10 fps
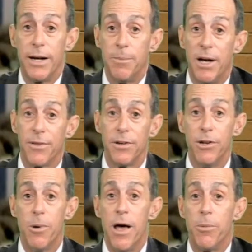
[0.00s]
about the
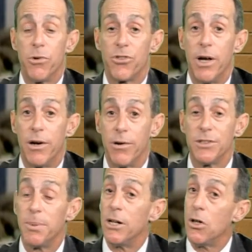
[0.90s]
new animal shelter. It's
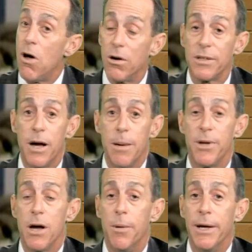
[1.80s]
been a long time
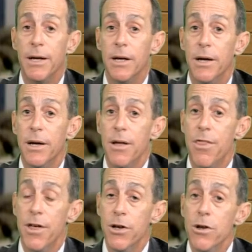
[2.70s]
coming.
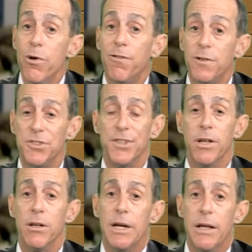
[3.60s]
The new
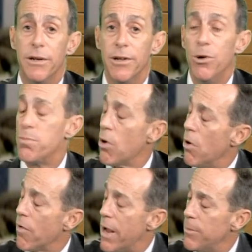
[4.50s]
facility and the new
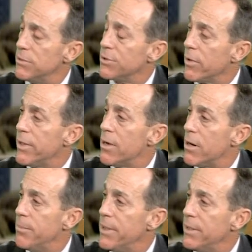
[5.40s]
program is really going
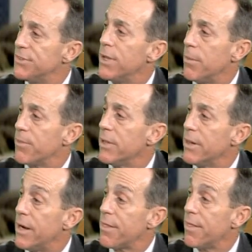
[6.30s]
to be something
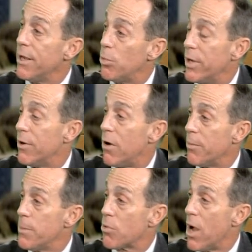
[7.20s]
that I think we can all
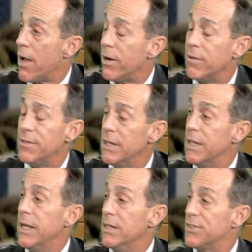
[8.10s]
be proud of.
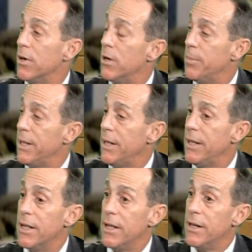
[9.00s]
It's going to
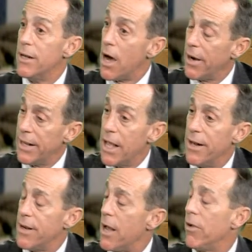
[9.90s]
be not
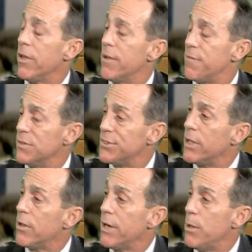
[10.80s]
only a
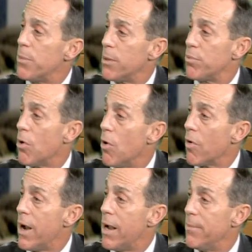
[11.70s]
facility, but a
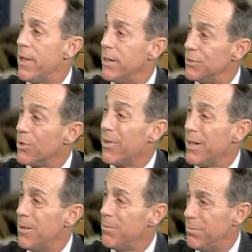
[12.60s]
program that is
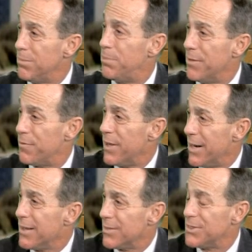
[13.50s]
really
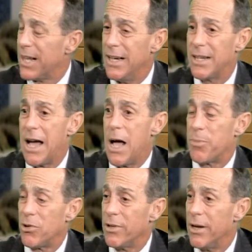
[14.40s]
befitting the state
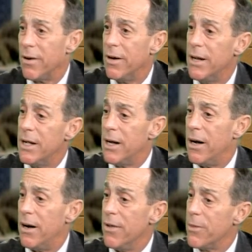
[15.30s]
capitol here.
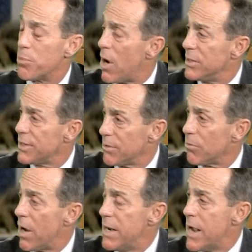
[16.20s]
The project
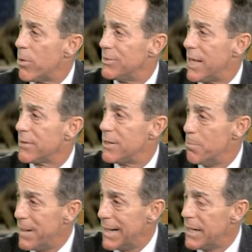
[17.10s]
right now is out to
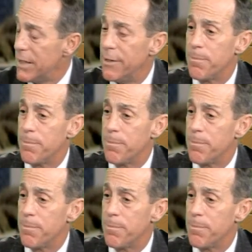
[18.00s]
bid.